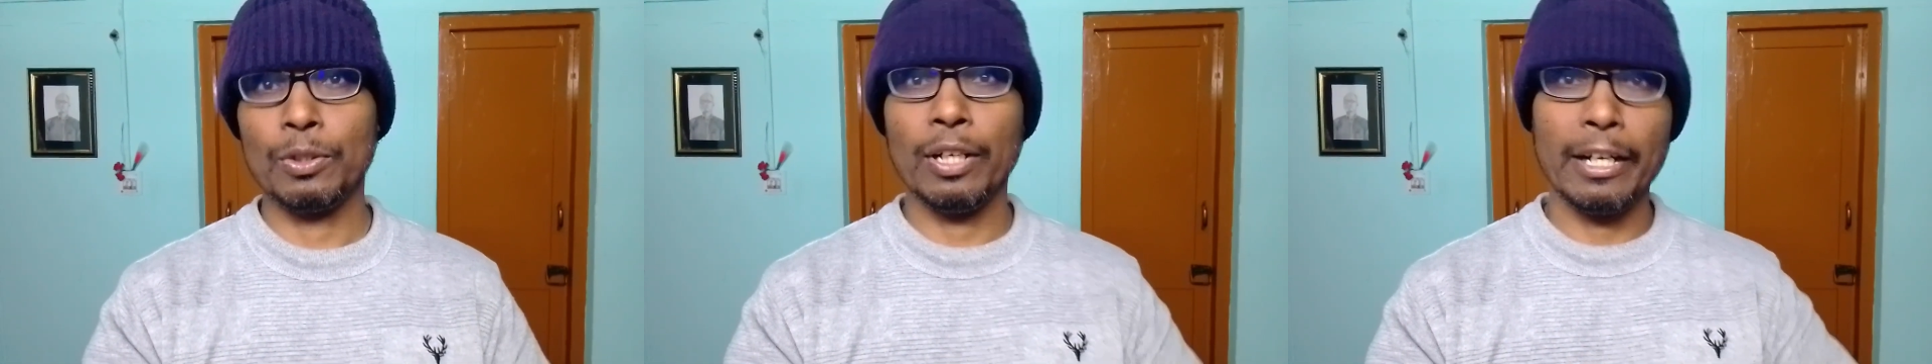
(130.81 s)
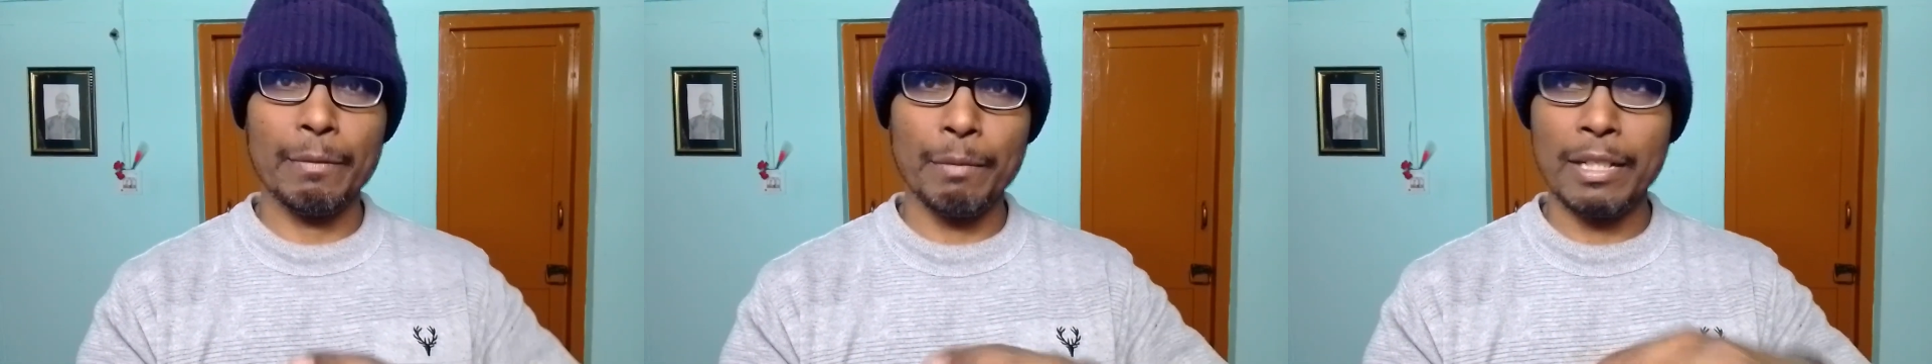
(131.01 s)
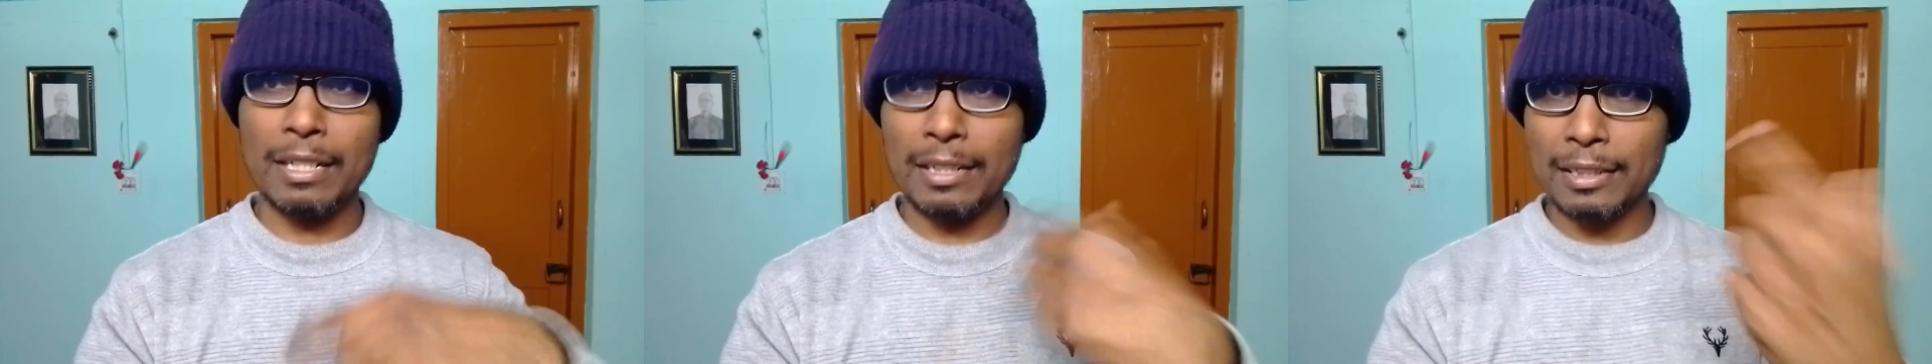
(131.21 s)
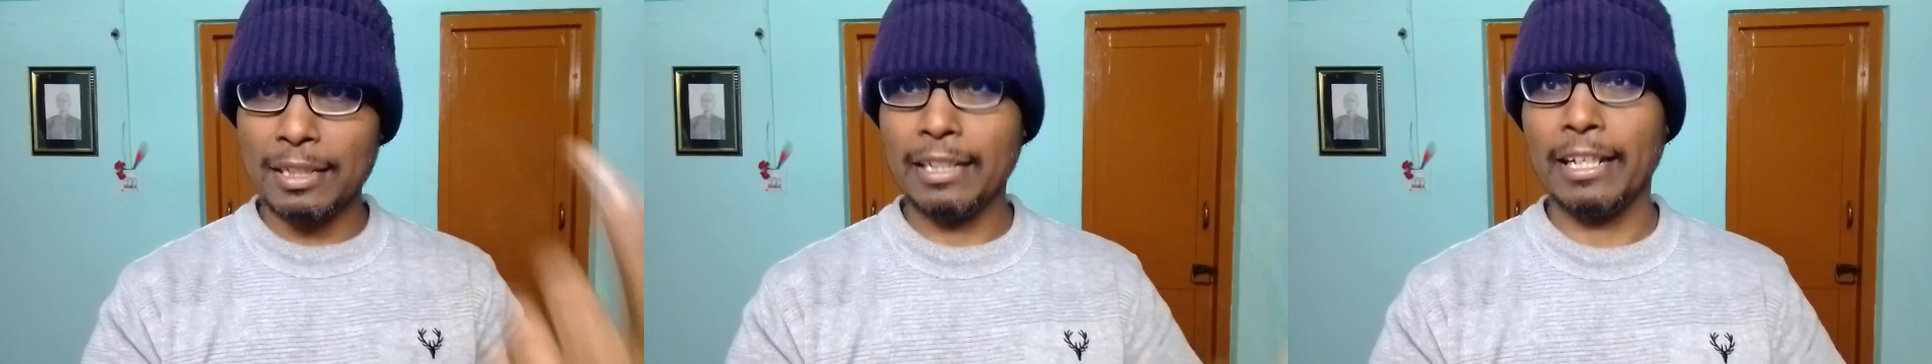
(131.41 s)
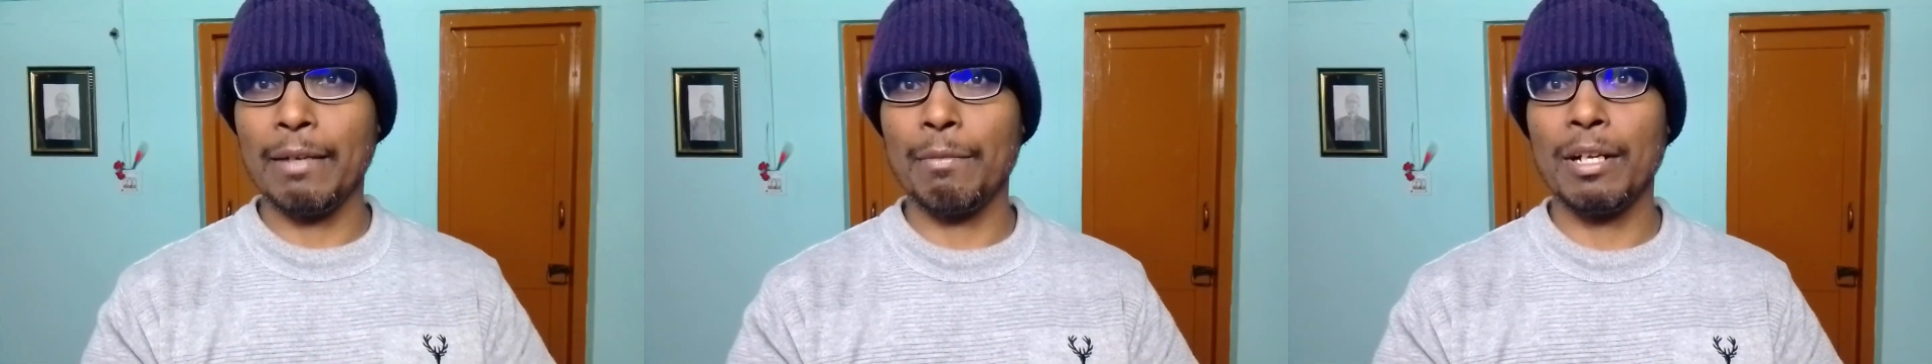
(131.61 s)
So let me
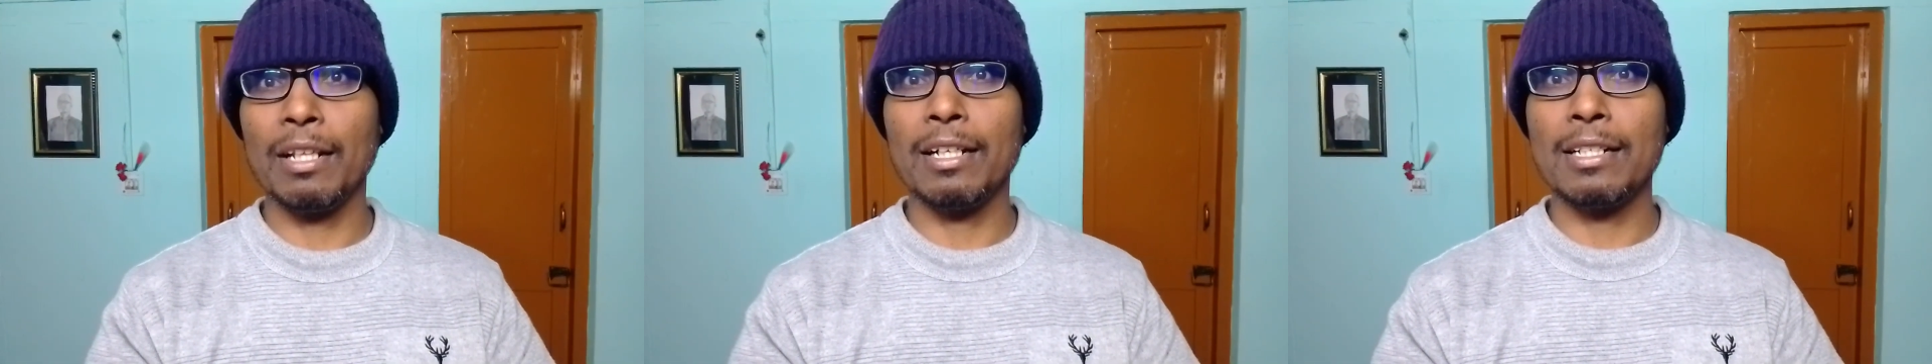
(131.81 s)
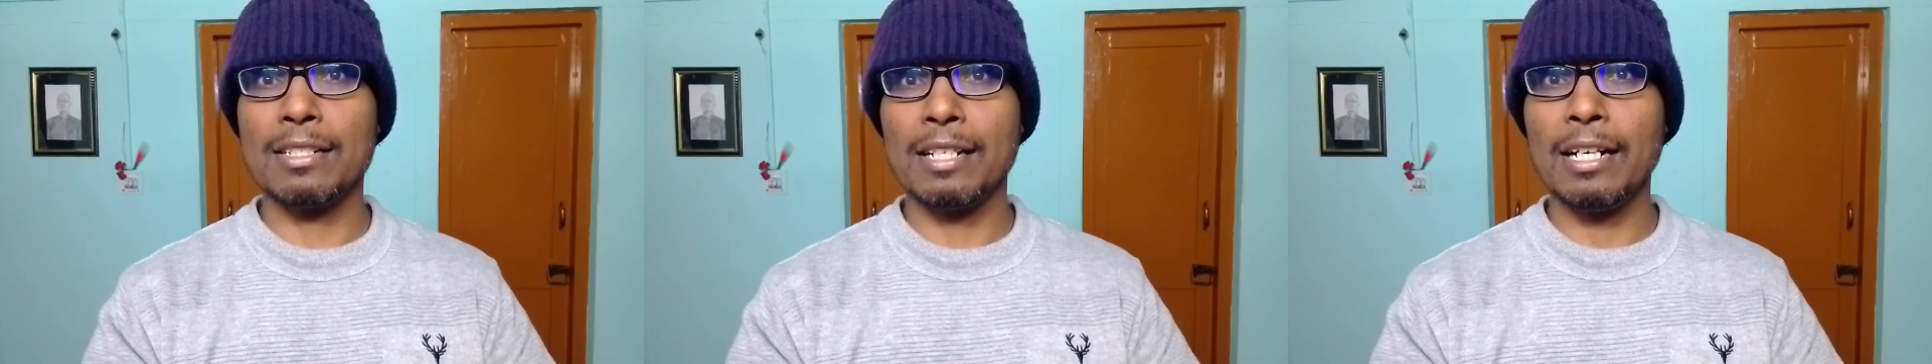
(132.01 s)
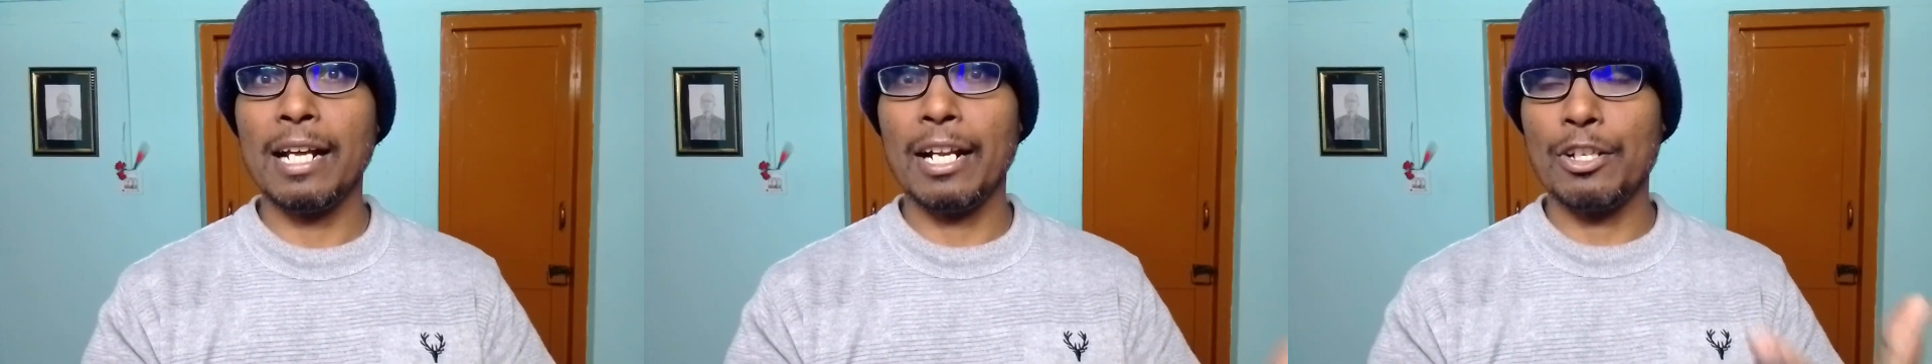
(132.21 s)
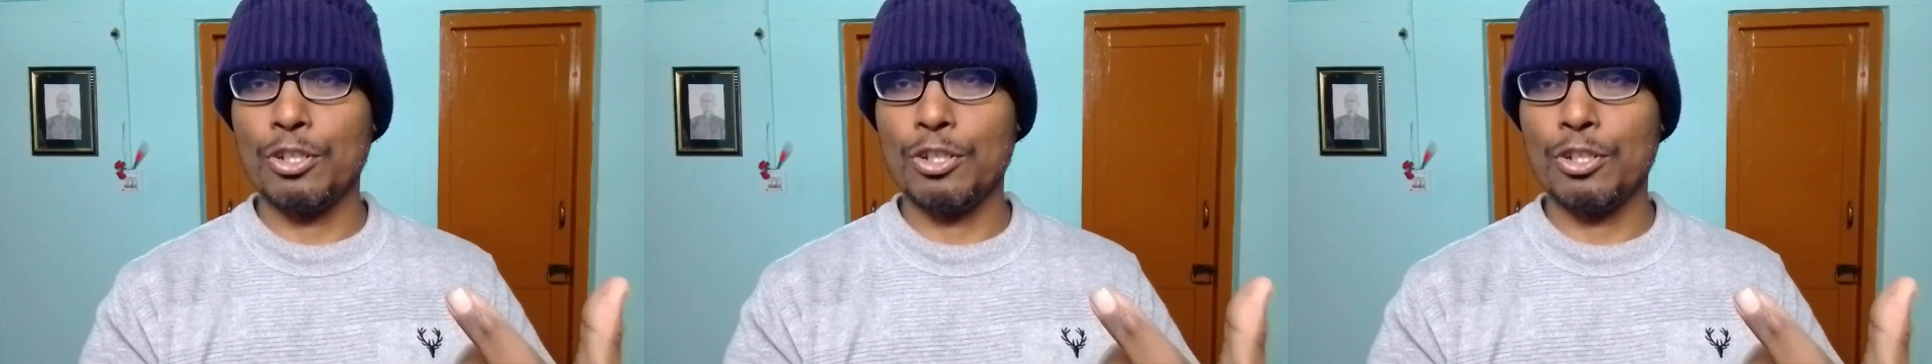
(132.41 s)
turn the camera that side.